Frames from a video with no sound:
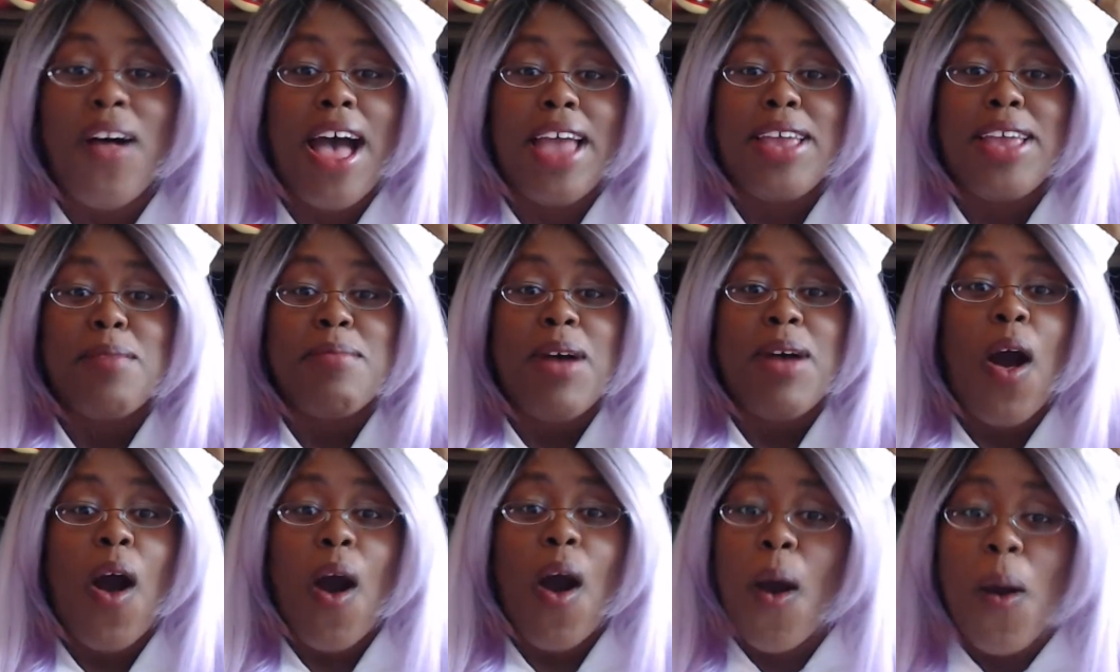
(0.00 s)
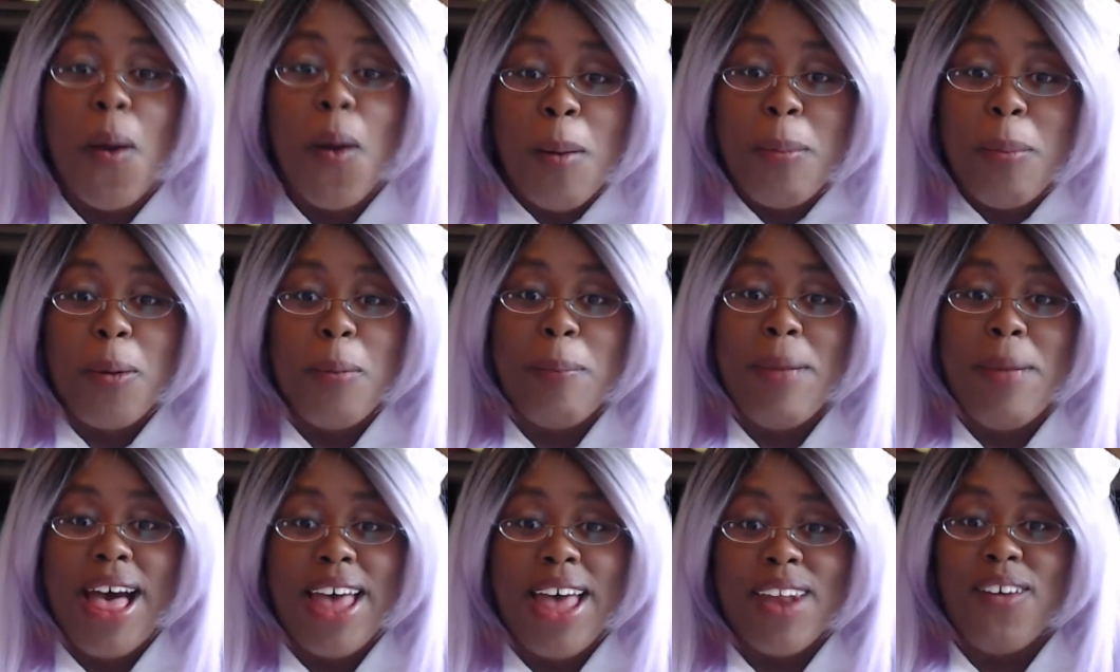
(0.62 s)
I am a horrible
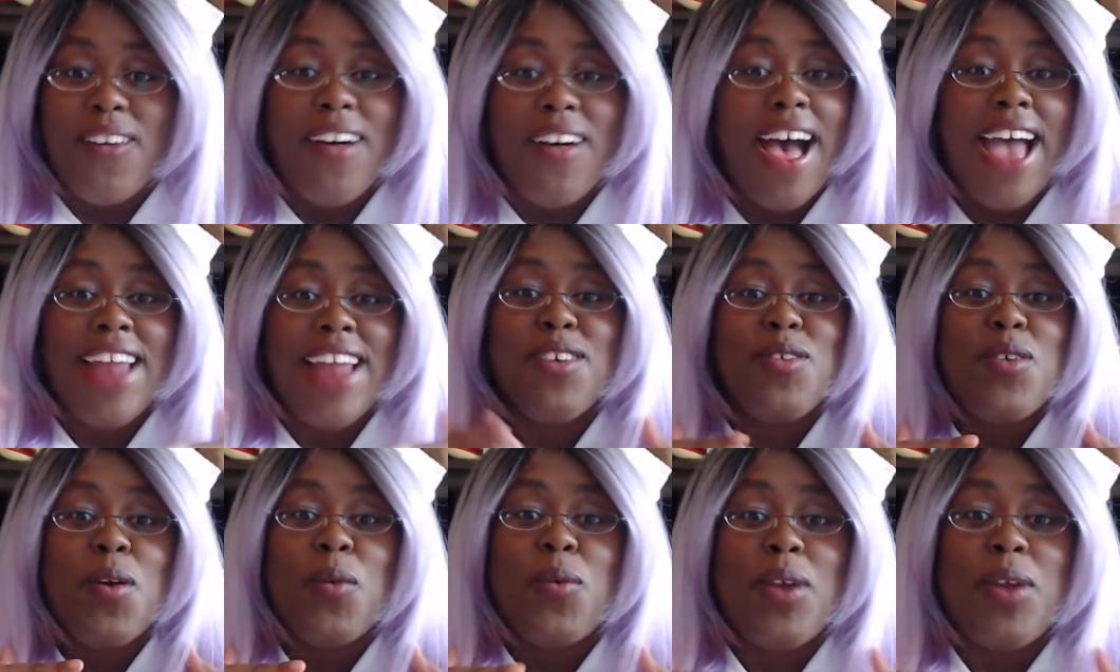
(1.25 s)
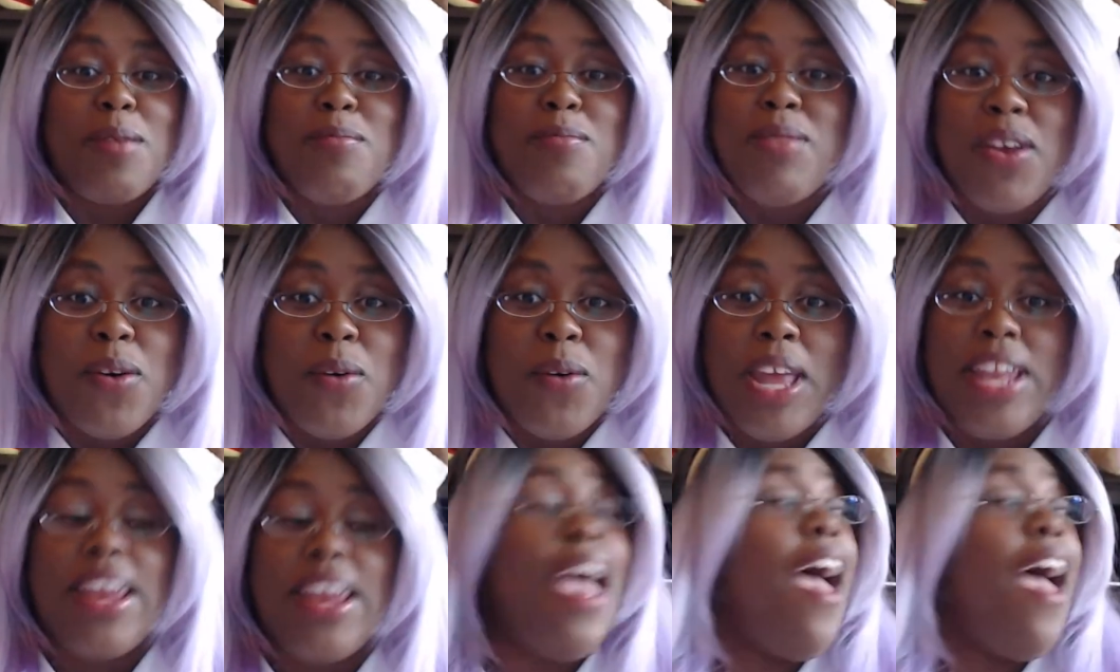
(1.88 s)
model. I don't know what I'm doing.